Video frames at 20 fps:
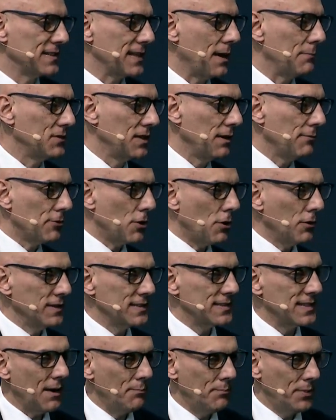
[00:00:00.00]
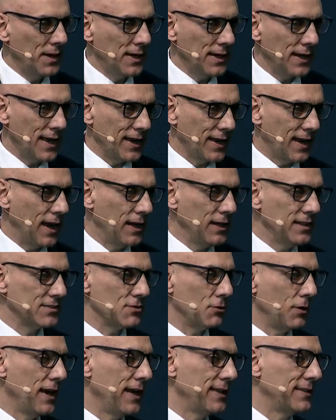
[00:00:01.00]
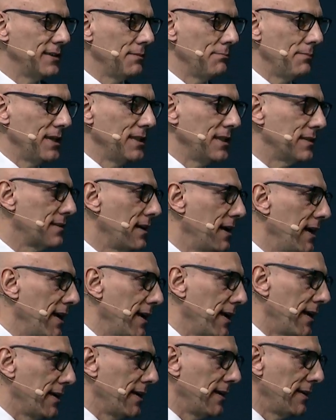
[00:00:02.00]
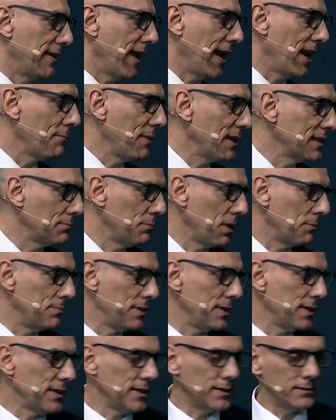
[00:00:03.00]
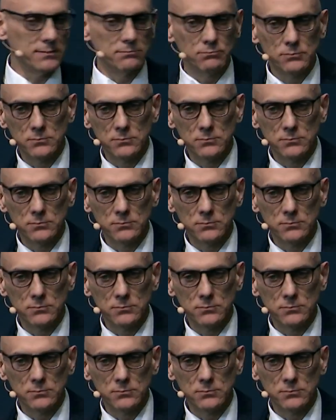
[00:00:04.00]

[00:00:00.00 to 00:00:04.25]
something wrong is happening, I can isolate immediately an element, maybe a